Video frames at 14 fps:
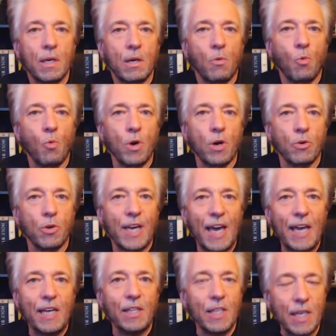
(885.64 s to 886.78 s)
will
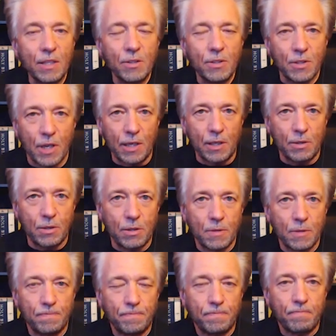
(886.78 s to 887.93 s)
gain insights
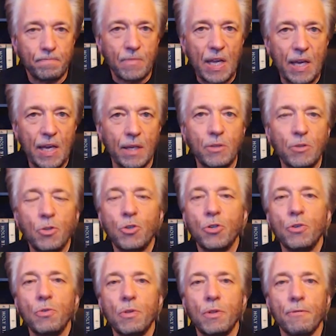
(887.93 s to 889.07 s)

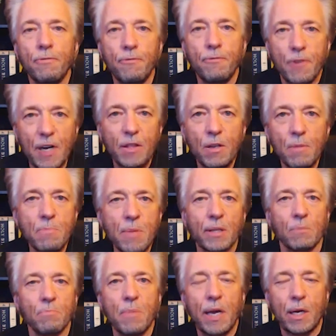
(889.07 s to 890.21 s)
into the fundamental
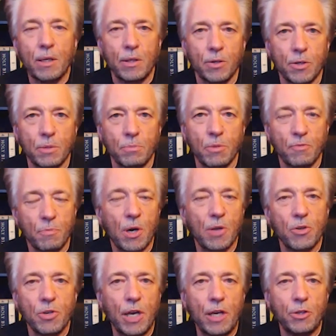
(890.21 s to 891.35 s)
mechanism of Mother
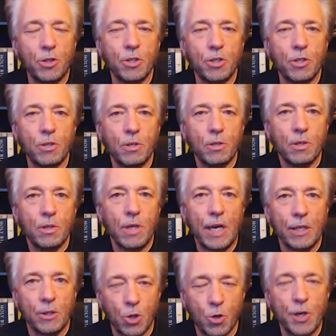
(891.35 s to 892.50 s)
Nature and
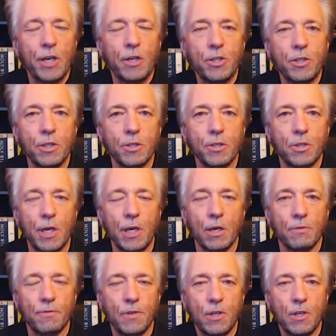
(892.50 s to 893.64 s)
creation itself
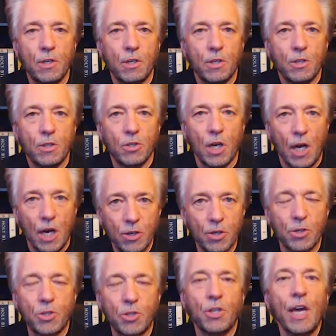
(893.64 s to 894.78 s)
to
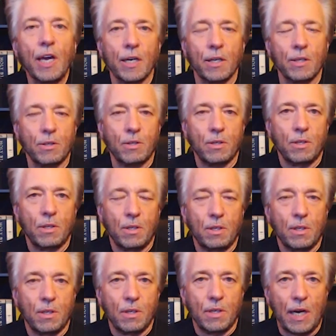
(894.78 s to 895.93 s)
understand
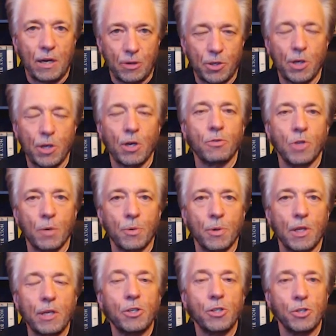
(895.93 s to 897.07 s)
ourselves and our
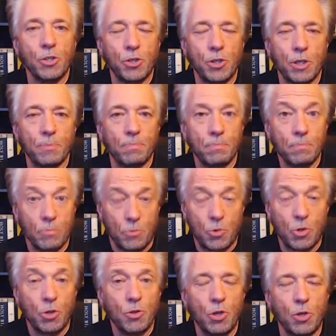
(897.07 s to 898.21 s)
relationship to
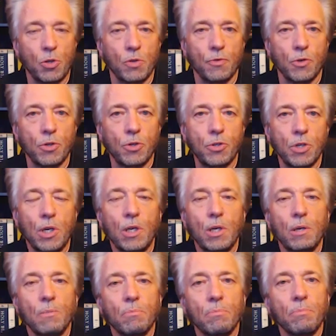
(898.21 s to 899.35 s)
the universe,
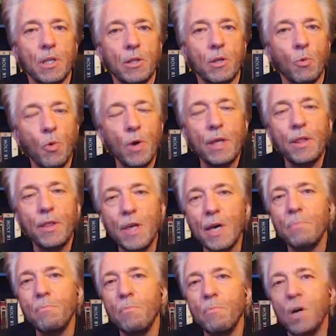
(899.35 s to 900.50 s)
but that we
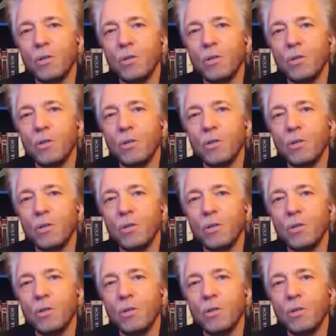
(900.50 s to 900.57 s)
then must